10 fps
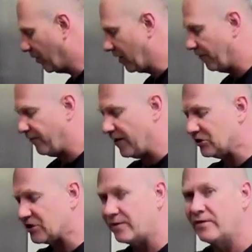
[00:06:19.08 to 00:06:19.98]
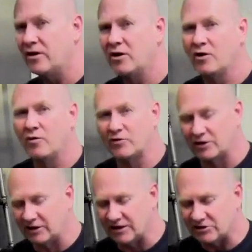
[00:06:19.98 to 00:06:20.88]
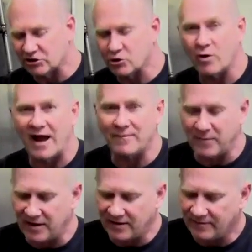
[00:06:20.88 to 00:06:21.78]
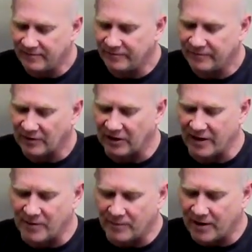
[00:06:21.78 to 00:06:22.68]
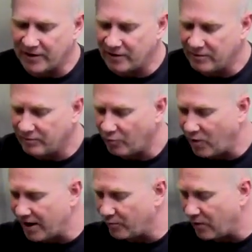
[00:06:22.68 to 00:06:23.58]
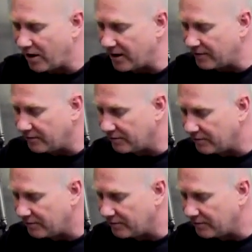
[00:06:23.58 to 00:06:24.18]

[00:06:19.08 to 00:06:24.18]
we're going to finish it with the delicious crab meat, lemon butter, white wine